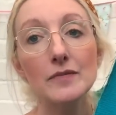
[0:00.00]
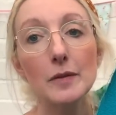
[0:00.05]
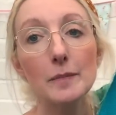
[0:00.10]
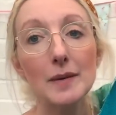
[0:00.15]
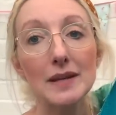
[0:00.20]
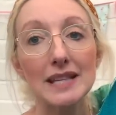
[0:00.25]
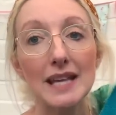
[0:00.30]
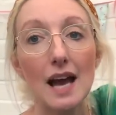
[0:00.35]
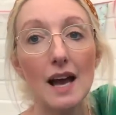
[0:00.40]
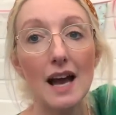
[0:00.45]

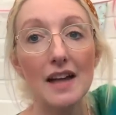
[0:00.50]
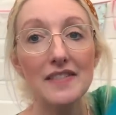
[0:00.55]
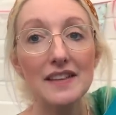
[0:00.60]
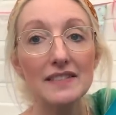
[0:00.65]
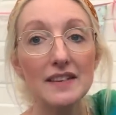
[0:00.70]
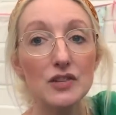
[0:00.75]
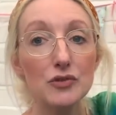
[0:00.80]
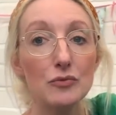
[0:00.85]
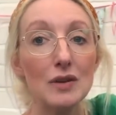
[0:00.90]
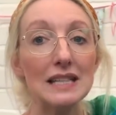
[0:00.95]
But yeah, I think
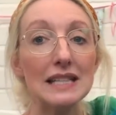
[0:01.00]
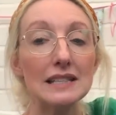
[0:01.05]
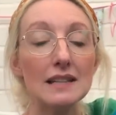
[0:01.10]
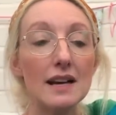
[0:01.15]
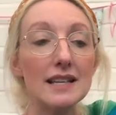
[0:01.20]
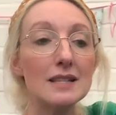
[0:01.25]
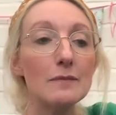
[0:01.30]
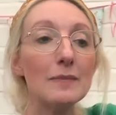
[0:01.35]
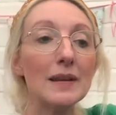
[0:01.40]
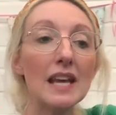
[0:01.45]
that's really
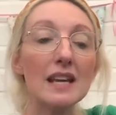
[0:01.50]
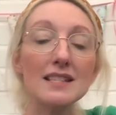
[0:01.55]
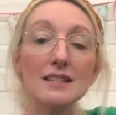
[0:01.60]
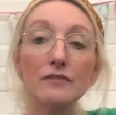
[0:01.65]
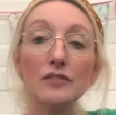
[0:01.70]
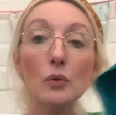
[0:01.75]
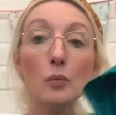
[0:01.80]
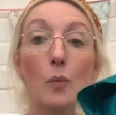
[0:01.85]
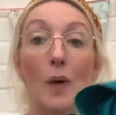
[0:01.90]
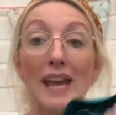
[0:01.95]
nice. And because of
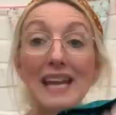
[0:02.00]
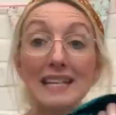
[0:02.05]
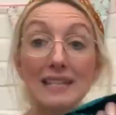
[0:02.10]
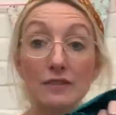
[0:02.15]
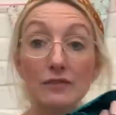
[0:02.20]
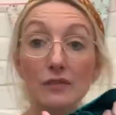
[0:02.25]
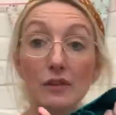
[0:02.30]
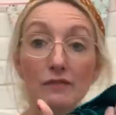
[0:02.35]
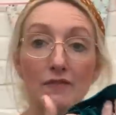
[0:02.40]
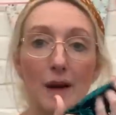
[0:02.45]
the weight
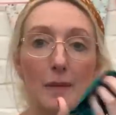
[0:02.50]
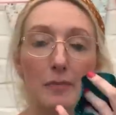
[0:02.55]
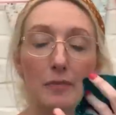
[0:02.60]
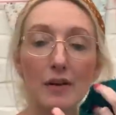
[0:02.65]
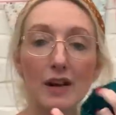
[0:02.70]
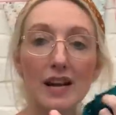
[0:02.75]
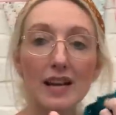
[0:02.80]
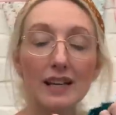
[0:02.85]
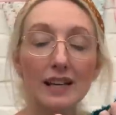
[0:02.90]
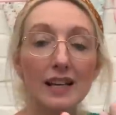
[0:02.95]
of the
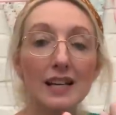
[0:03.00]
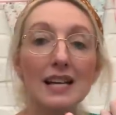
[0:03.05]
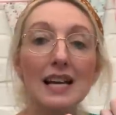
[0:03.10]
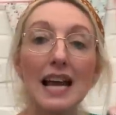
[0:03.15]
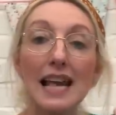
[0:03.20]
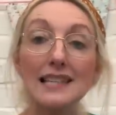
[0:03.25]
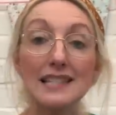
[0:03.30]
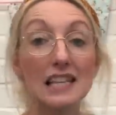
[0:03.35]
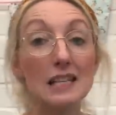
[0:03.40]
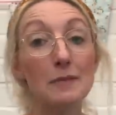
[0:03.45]
fabric,
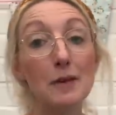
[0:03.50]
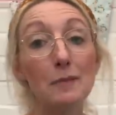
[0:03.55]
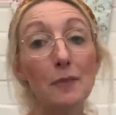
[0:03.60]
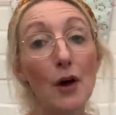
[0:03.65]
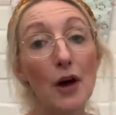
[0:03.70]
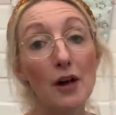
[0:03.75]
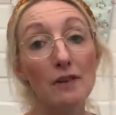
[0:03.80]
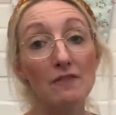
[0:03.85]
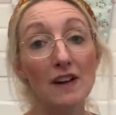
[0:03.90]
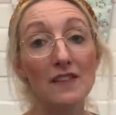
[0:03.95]
it's going to be
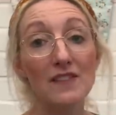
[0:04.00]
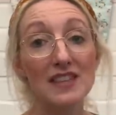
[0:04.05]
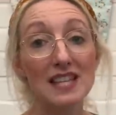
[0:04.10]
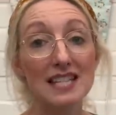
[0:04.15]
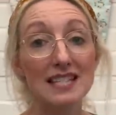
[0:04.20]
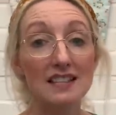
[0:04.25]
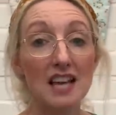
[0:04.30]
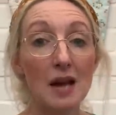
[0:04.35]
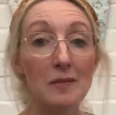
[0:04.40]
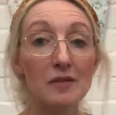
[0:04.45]
perfect for
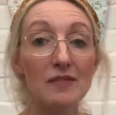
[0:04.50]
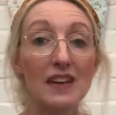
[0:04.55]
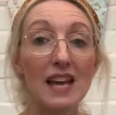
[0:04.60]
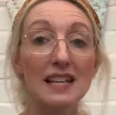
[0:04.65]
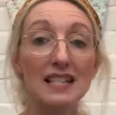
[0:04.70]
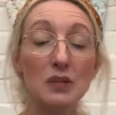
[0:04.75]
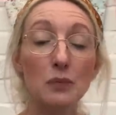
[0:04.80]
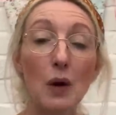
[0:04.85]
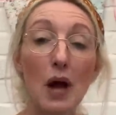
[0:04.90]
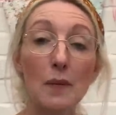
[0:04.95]
this time of year
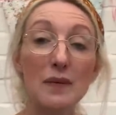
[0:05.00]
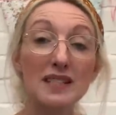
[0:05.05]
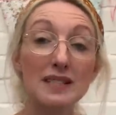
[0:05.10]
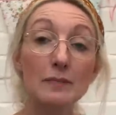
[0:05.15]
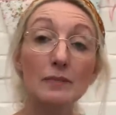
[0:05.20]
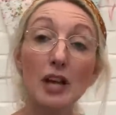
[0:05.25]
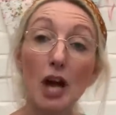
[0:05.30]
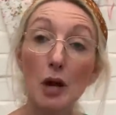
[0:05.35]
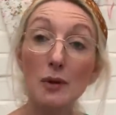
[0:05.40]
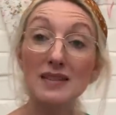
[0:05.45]
to wear with
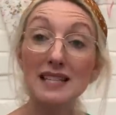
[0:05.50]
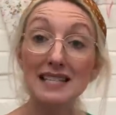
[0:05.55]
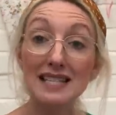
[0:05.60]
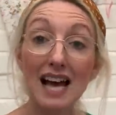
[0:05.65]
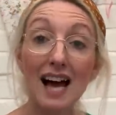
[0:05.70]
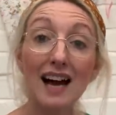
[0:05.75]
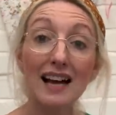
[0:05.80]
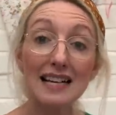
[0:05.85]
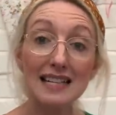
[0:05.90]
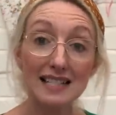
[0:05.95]
some cosy
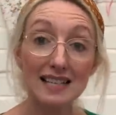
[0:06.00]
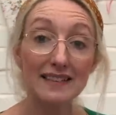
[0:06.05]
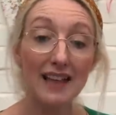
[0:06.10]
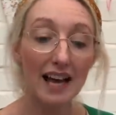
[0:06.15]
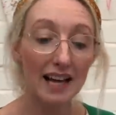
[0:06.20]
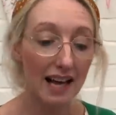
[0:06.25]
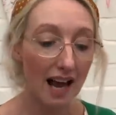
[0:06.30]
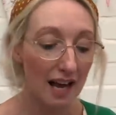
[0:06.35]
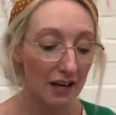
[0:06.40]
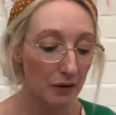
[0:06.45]
tights and
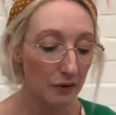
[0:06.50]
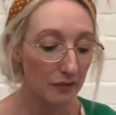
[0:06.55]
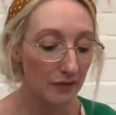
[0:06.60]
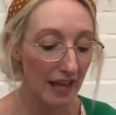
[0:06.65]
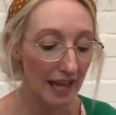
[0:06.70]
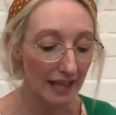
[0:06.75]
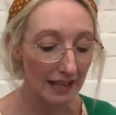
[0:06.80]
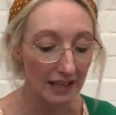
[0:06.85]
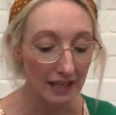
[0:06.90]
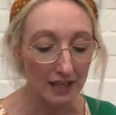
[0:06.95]
that kind of
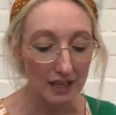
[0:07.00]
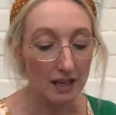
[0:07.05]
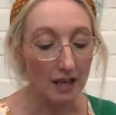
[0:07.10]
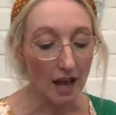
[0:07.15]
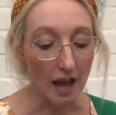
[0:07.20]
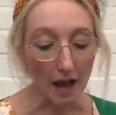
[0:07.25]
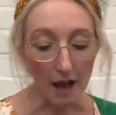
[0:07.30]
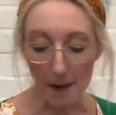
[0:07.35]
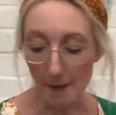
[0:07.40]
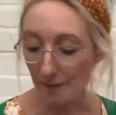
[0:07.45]
thing.
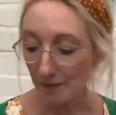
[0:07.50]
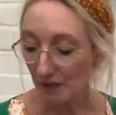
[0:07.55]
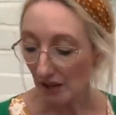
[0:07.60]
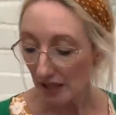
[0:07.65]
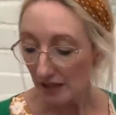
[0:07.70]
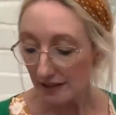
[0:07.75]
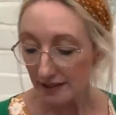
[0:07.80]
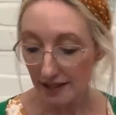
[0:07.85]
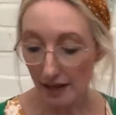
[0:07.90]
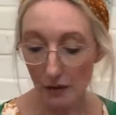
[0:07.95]

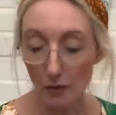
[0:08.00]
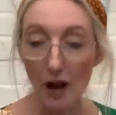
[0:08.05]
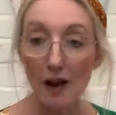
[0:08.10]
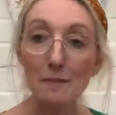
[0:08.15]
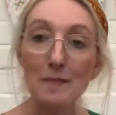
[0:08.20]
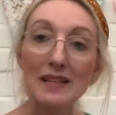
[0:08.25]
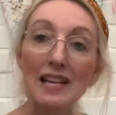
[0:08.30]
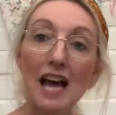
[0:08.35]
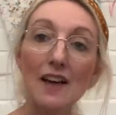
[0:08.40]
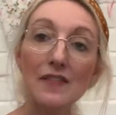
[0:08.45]
So I've
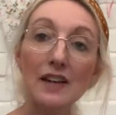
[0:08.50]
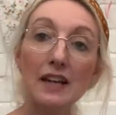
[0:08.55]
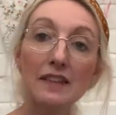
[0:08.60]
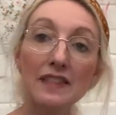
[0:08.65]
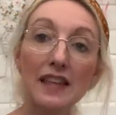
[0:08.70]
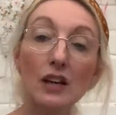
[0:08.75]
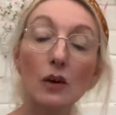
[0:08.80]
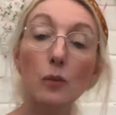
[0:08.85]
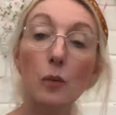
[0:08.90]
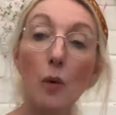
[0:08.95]
been having to think,